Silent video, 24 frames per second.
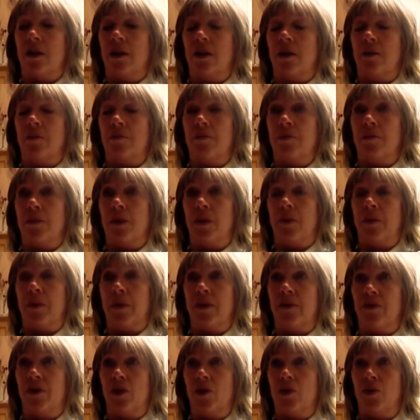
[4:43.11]
a bit
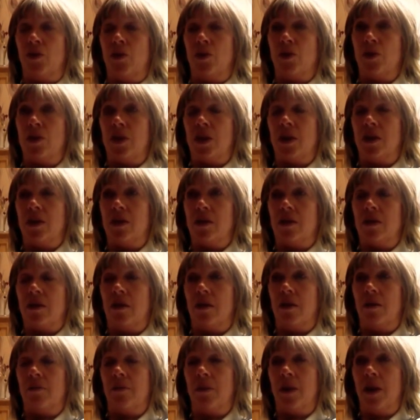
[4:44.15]
of a course this
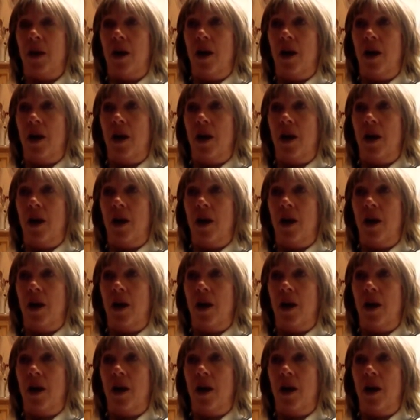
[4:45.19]
time.